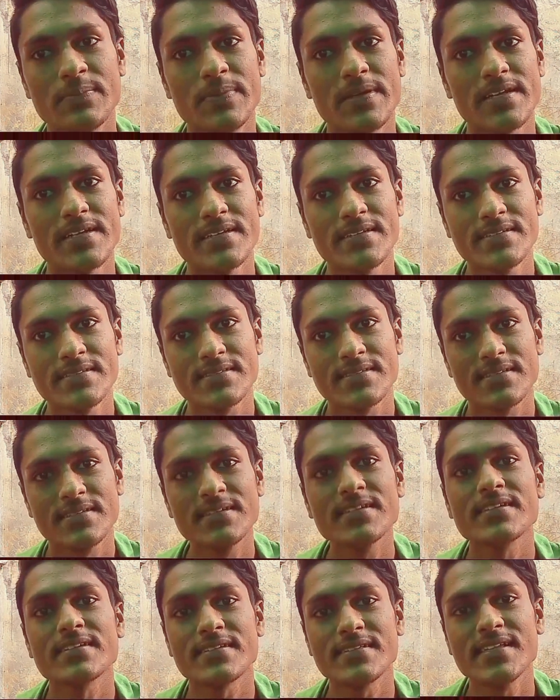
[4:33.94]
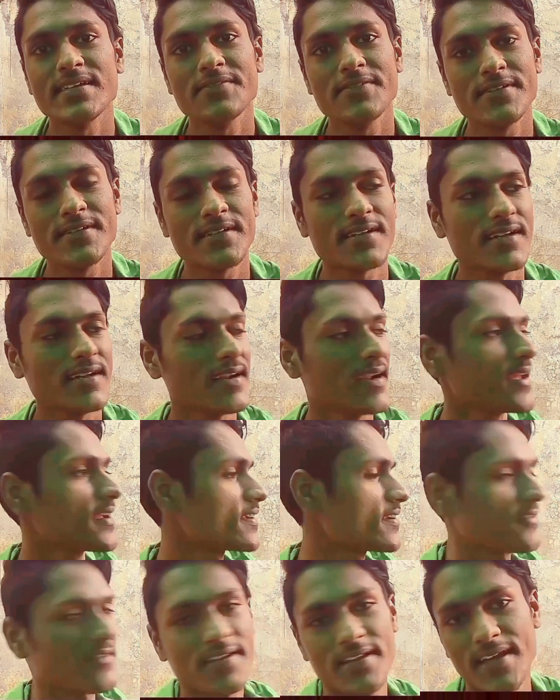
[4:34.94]
because yes, they were
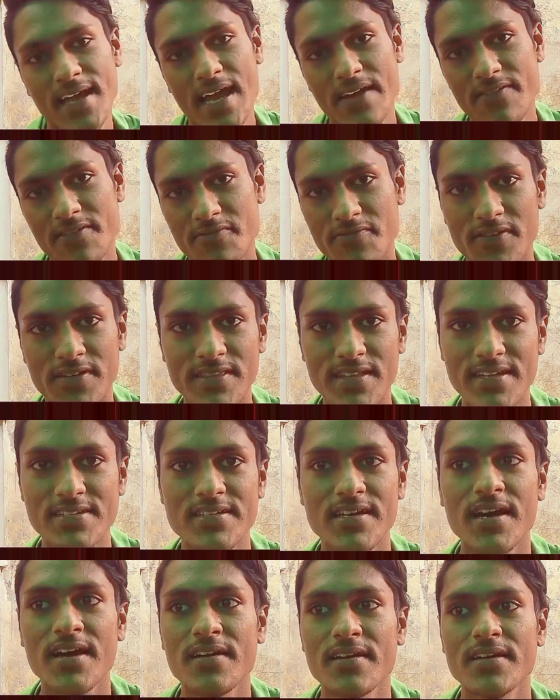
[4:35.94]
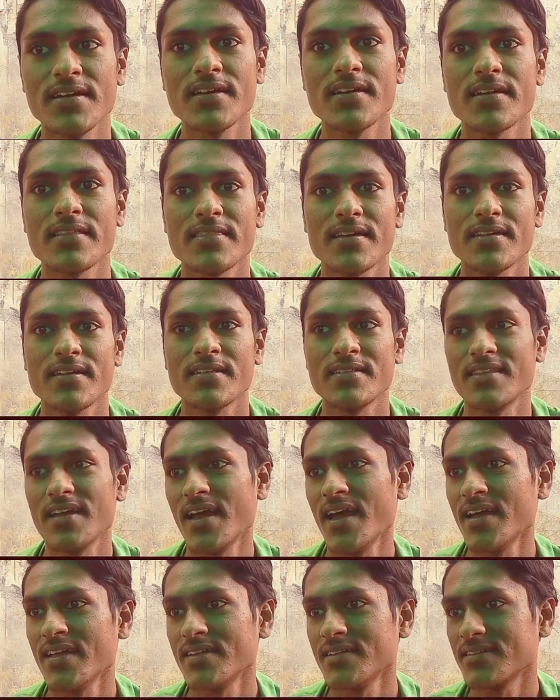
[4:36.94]
like really having fun the entire year, and then at the
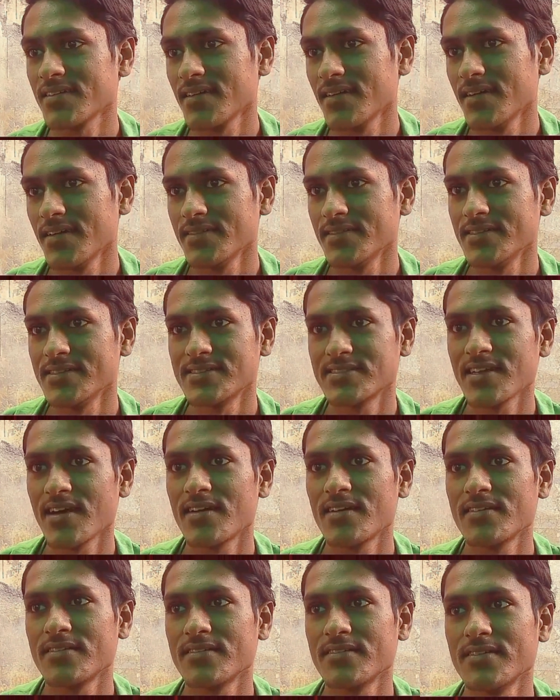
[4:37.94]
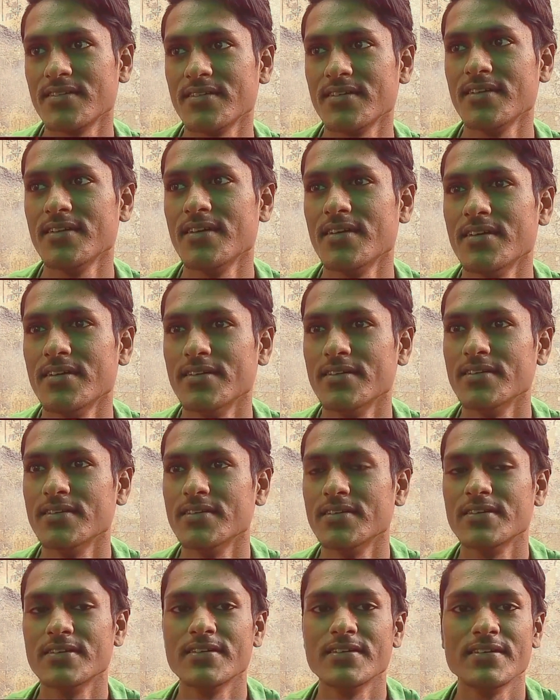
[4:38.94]
end they started
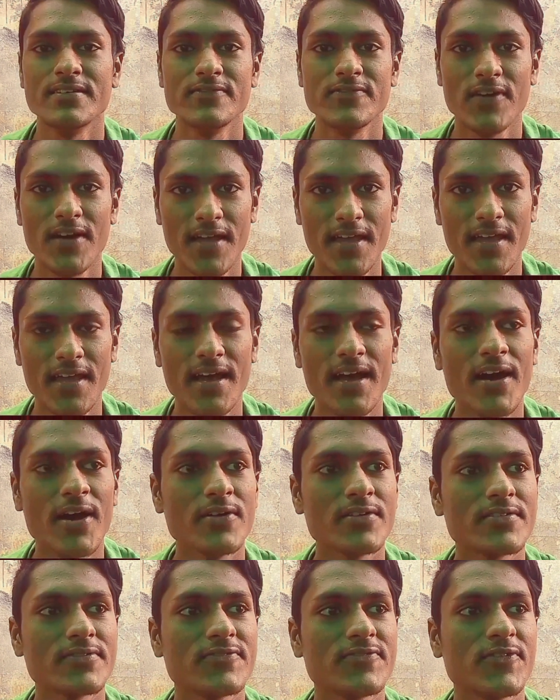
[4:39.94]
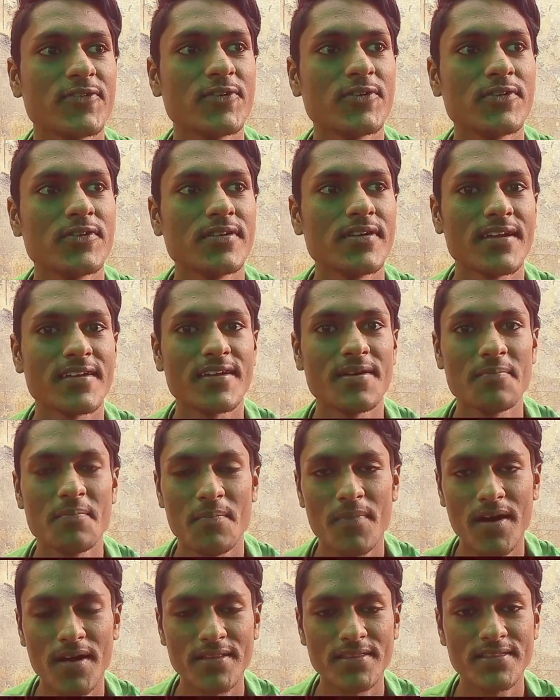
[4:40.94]
working out for like a
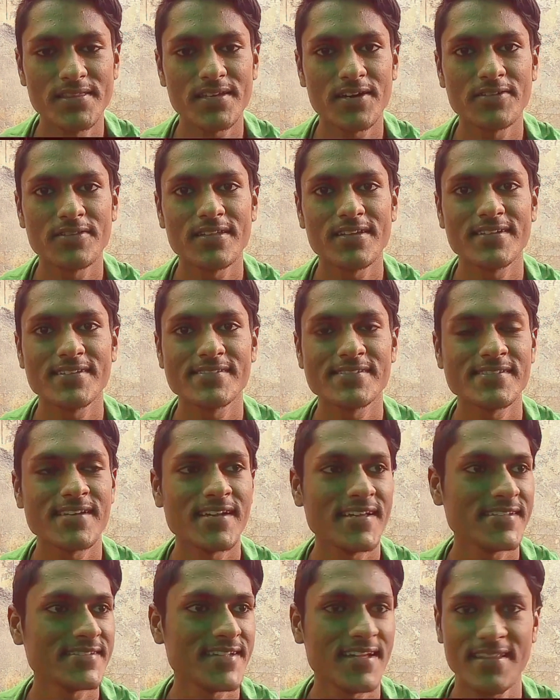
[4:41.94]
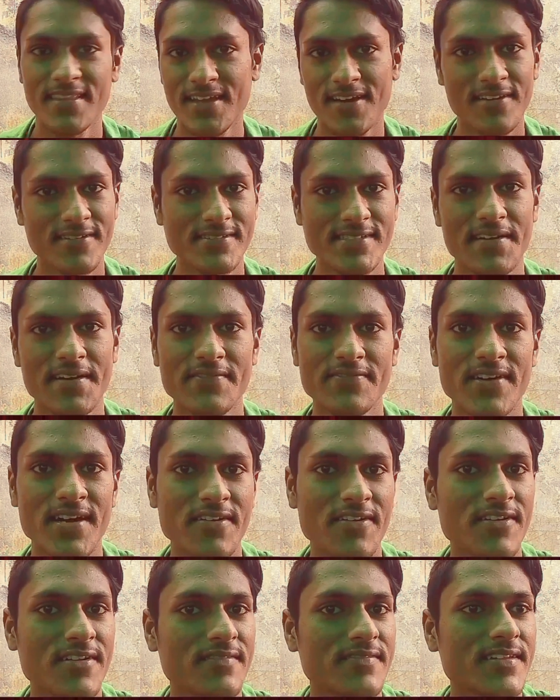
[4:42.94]
month on their studies, and they got
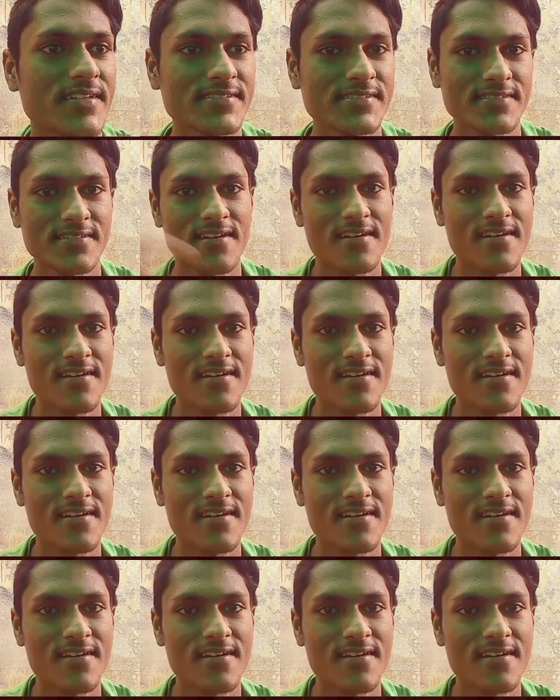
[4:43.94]
75 out of them,